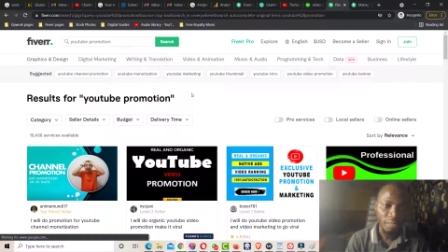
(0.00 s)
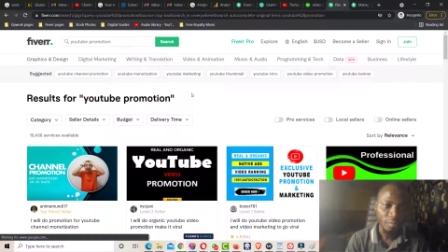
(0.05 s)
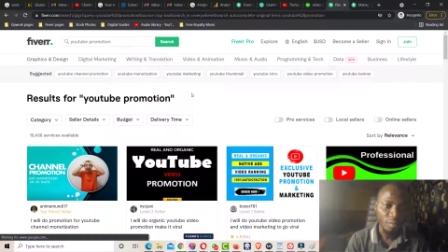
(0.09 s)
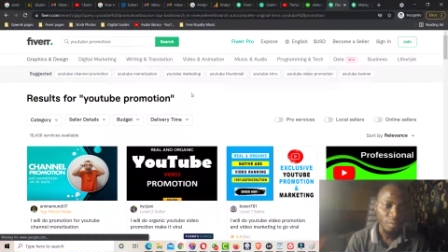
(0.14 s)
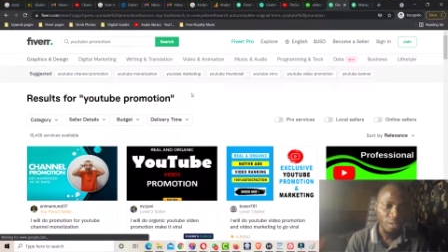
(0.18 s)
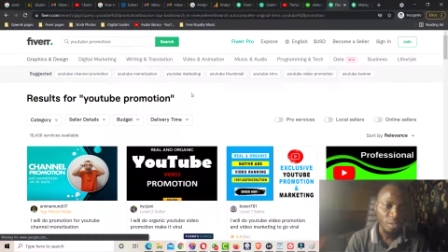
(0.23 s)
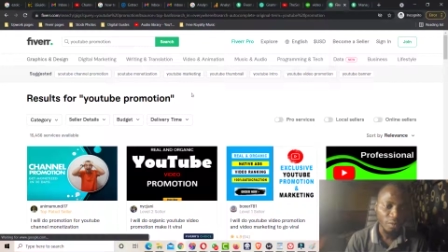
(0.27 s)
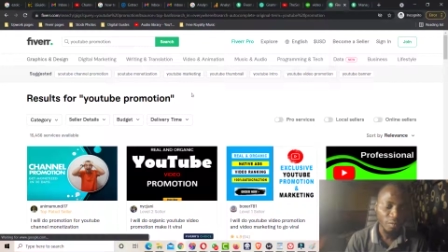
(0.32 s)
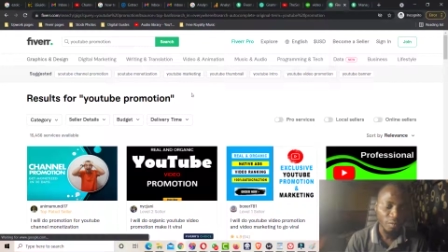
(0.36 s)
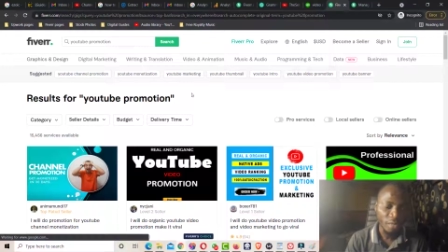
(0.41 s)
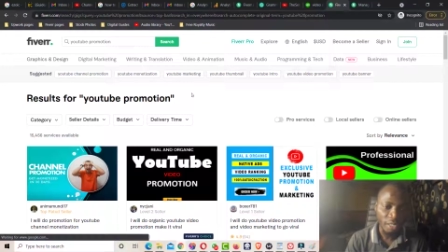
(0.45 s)

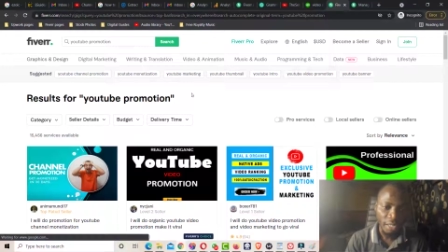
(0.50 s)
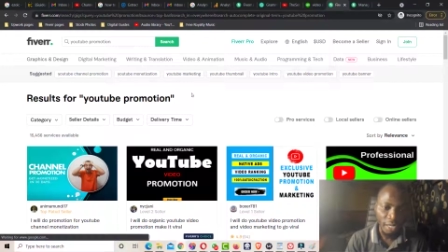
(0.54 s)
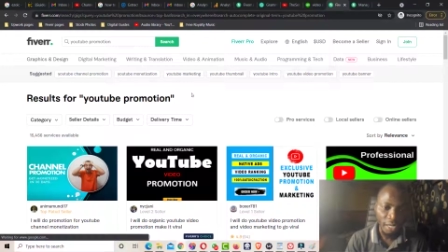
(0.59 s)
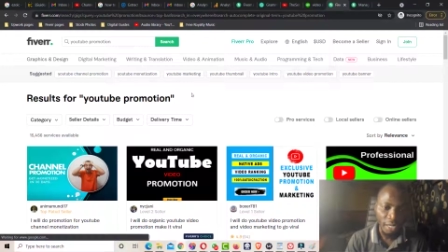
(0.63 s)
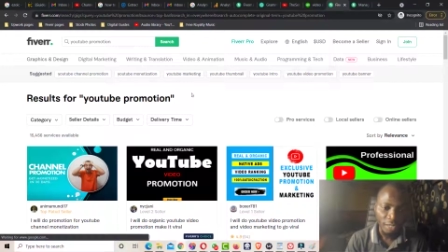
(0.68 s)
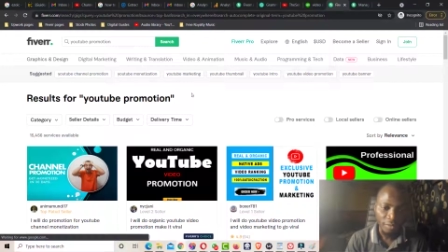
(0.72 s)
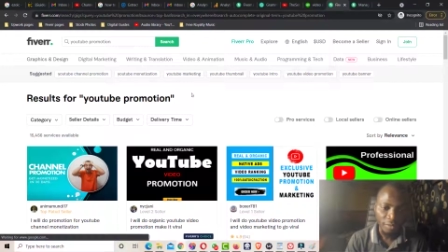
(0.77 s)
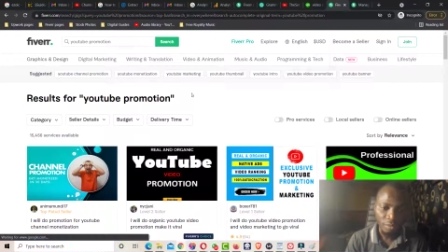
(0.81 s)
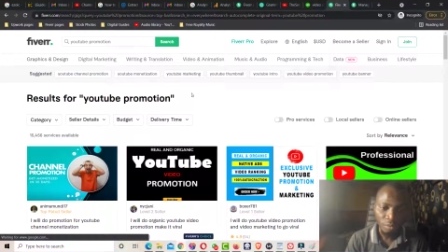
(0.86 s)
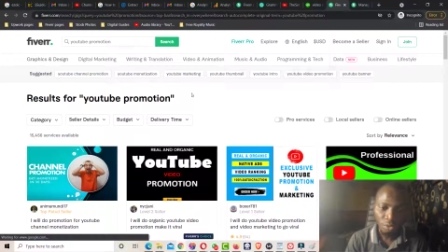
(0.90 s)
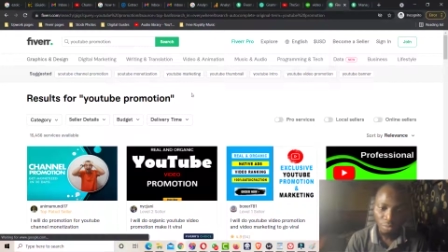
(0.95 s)
very hard for
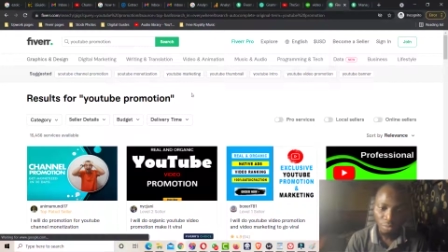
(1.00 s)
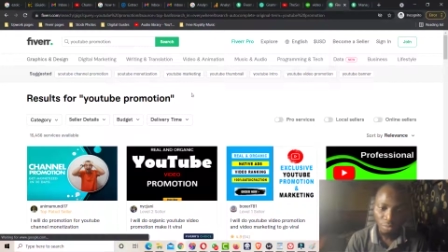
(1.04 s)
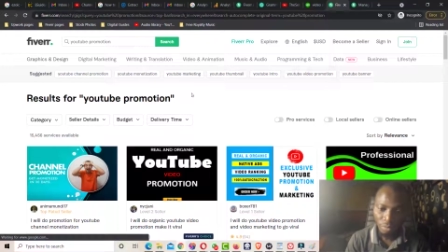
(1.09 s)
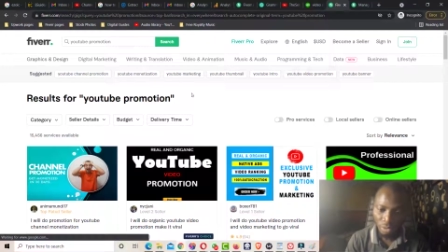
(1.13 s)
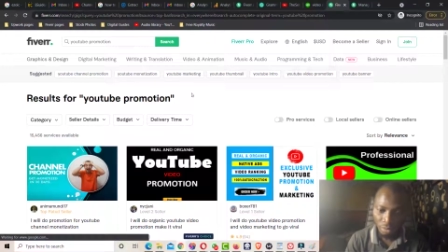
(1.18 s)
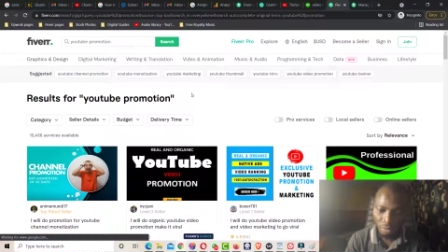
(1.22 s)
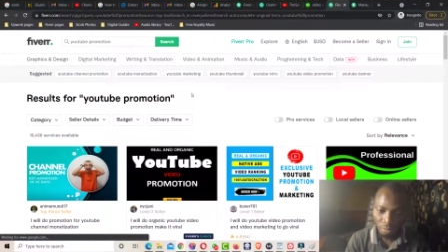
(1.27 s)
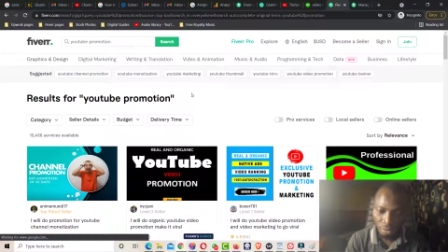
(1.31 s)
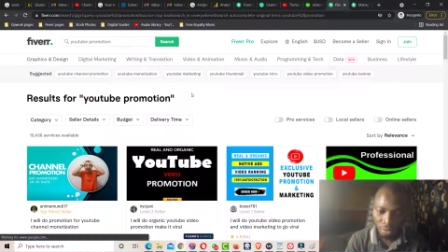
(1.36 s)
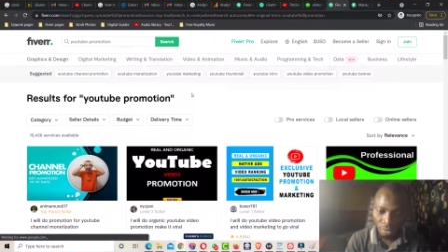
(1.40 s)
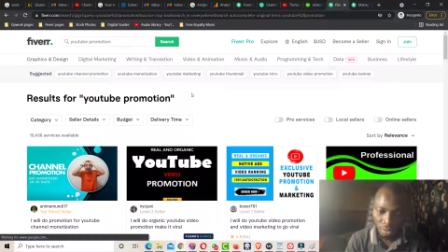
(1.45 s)
me to make
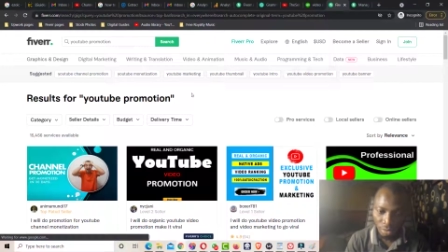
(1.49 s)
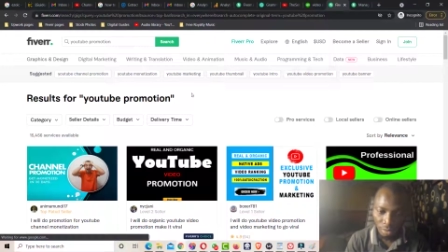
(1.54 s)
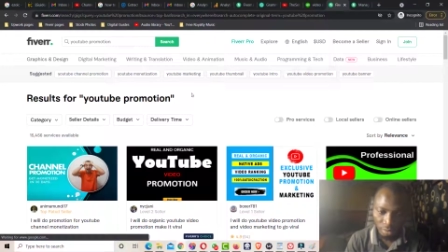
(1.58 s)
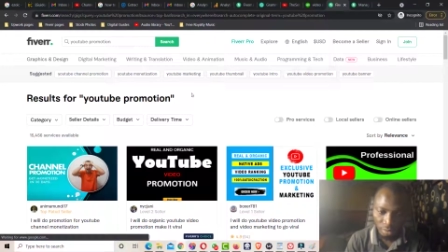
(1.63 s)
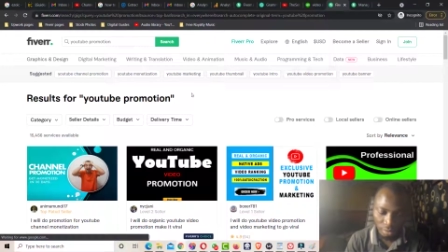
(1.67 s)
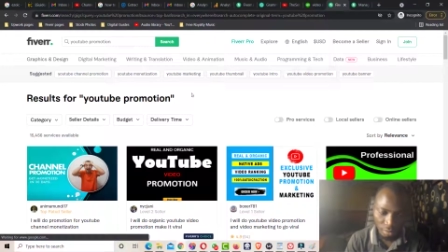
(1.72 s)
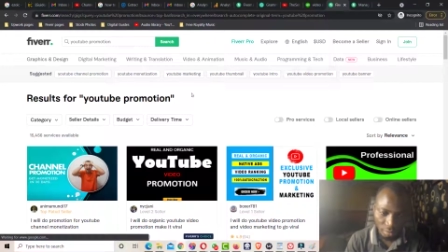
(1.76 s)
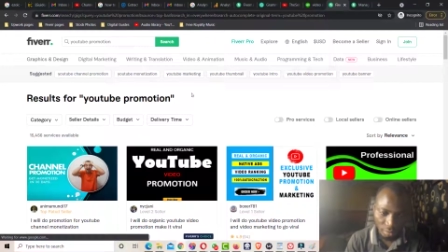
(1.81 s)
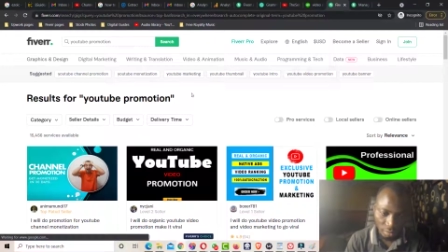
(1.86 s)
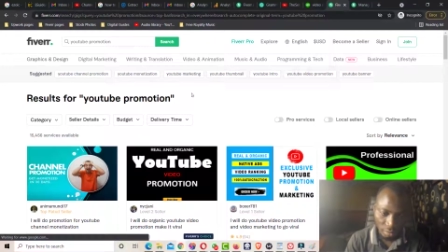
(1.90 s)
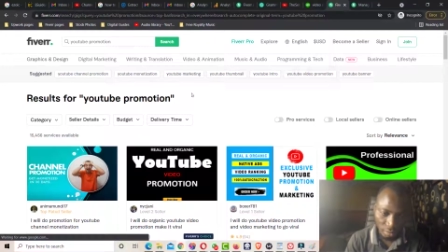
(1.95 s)
money
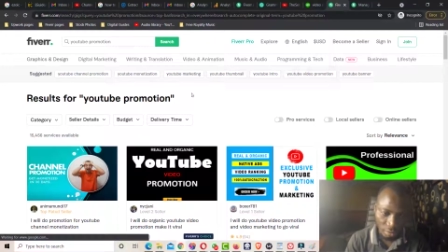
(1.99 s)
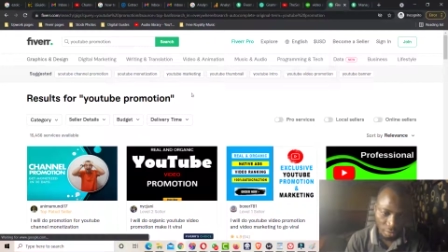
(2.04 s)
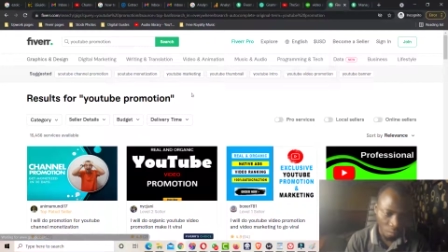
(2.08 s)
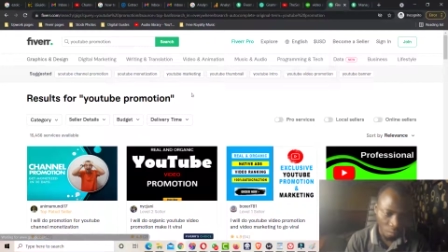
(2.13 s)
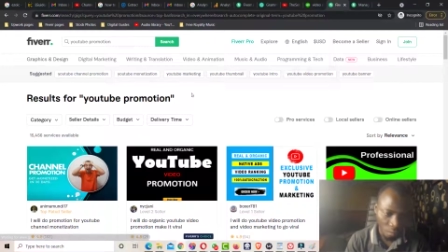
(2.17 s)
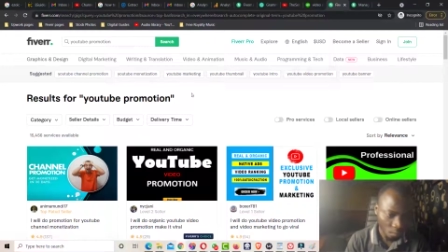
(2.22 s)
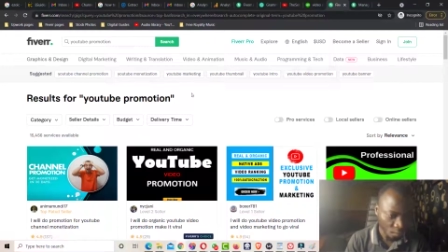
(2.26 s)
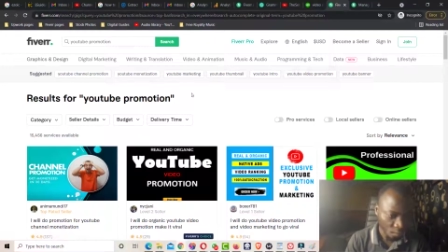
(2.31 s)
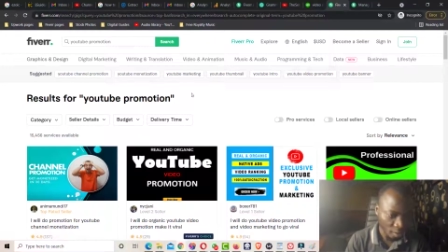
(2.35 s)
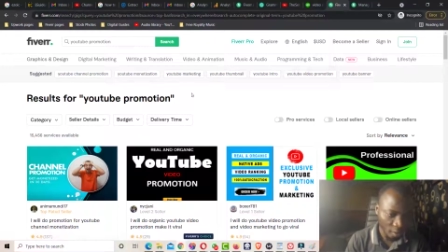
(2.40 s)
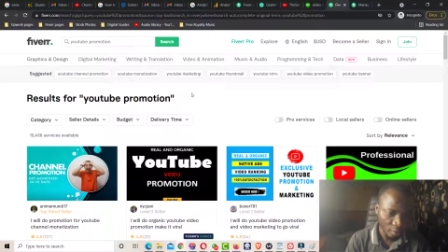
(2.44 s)
on
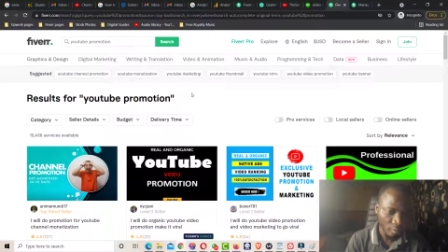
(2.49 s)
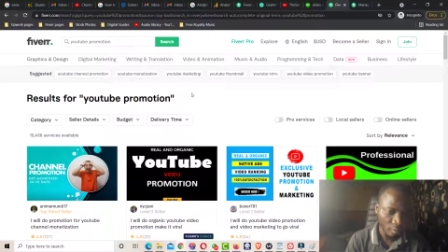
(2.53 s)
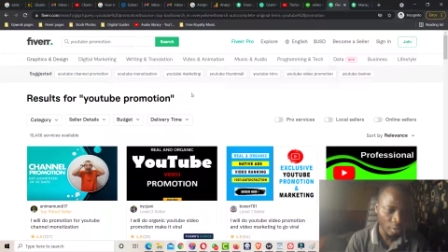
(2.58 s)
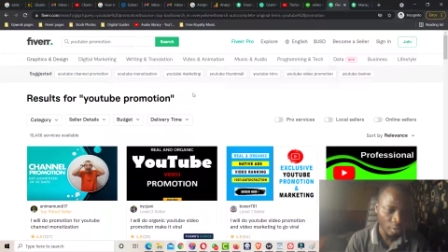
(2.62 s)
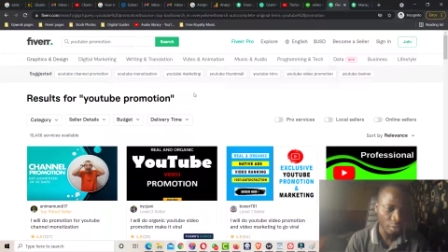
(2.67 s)
Fiverr.